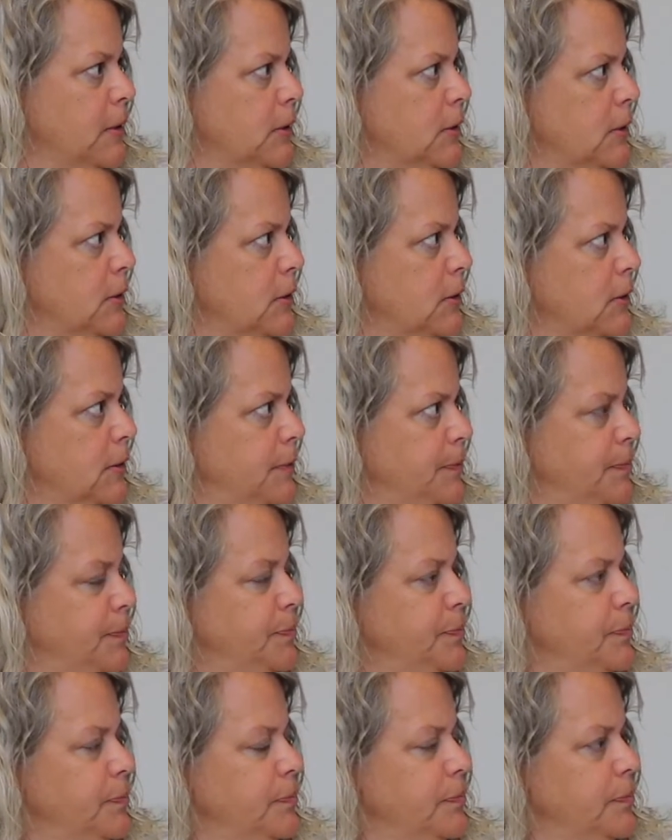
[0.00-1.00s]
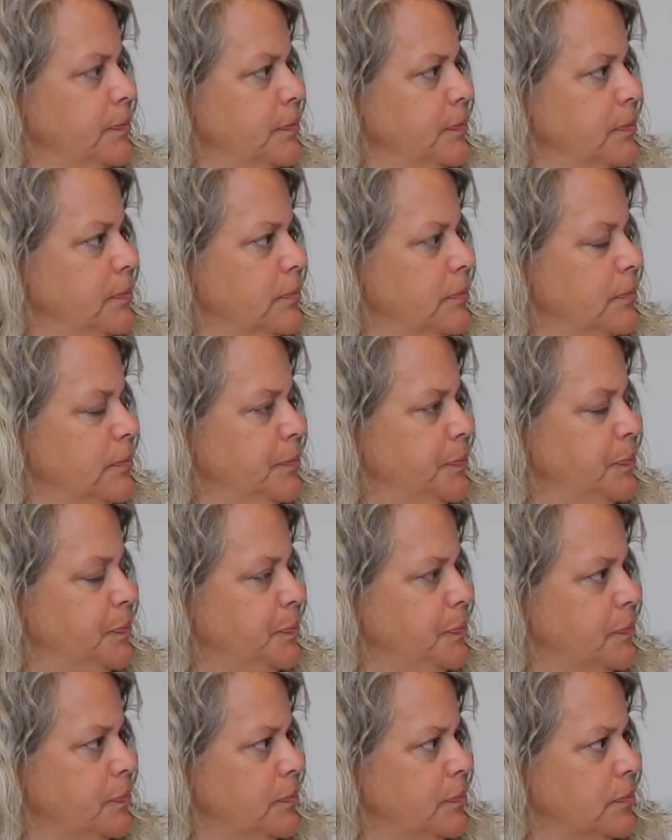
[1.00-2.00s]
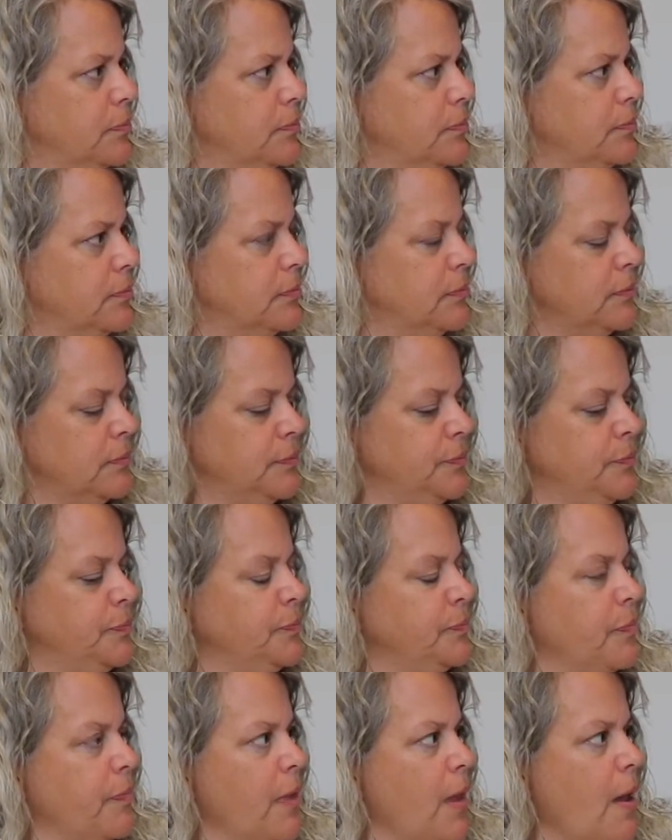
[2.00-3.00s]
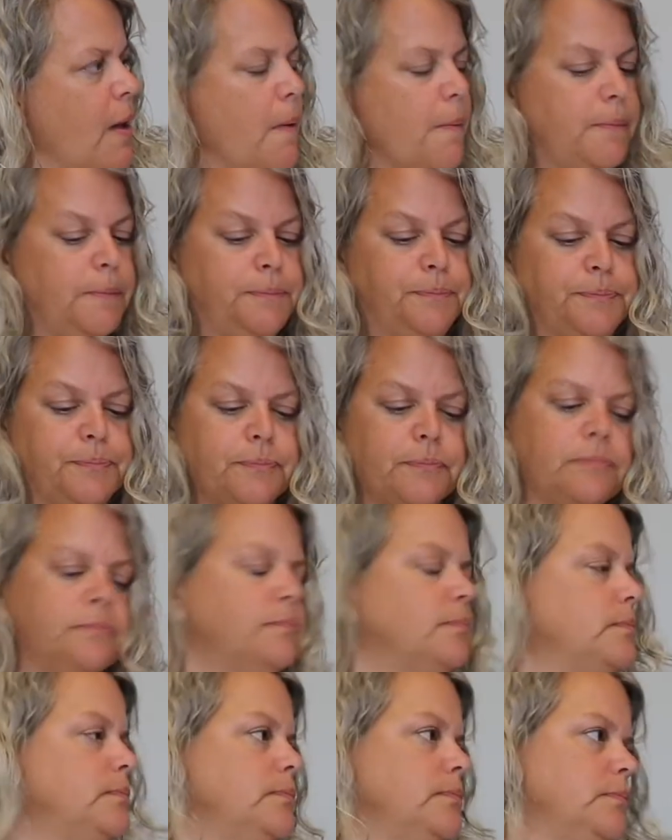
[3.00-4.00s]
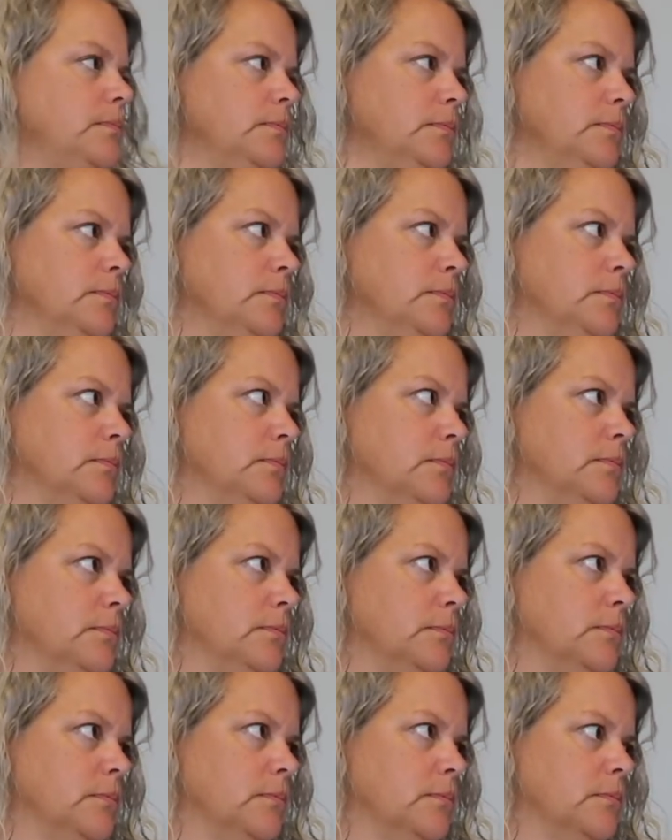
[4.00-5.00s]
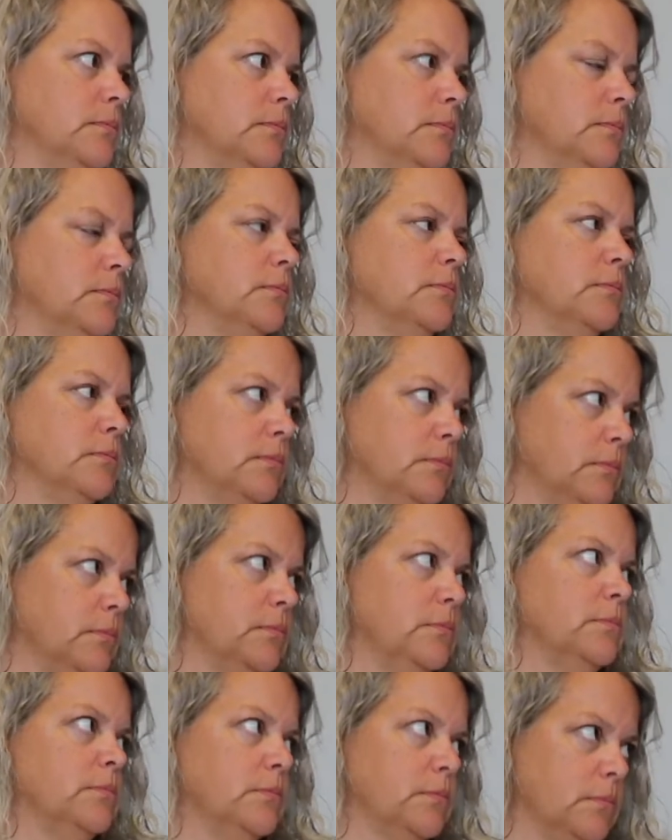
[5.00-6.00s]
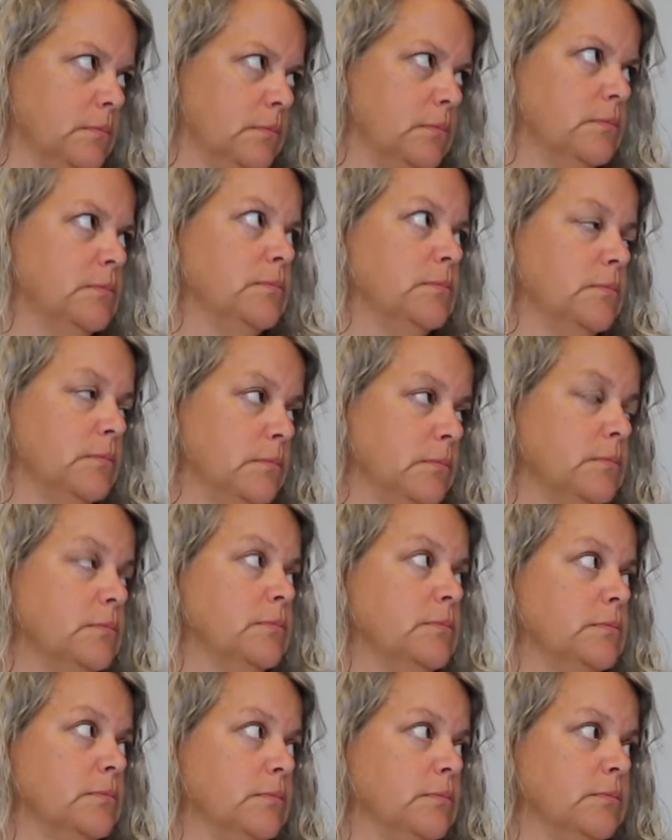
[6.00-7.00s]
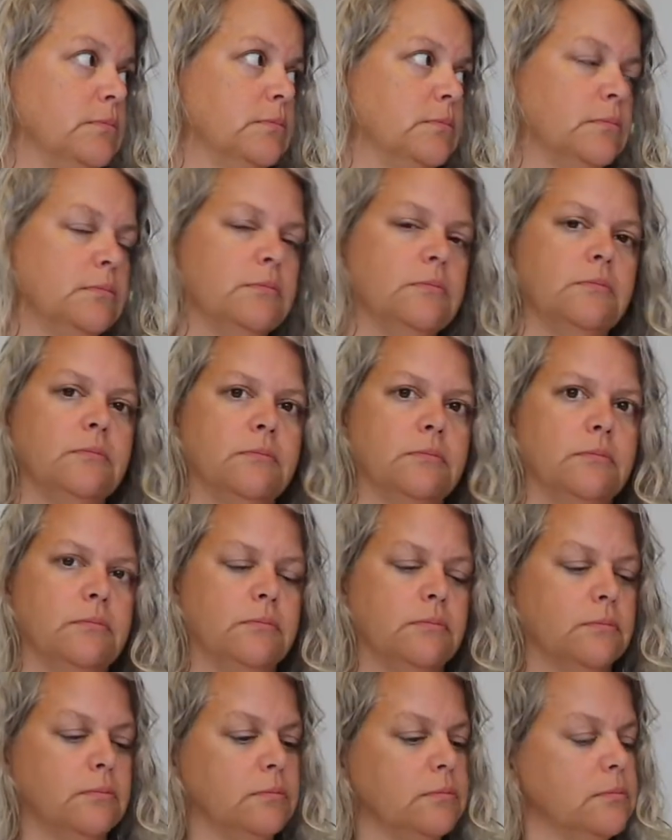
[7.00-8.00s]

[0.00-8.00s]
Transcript: (not speaking)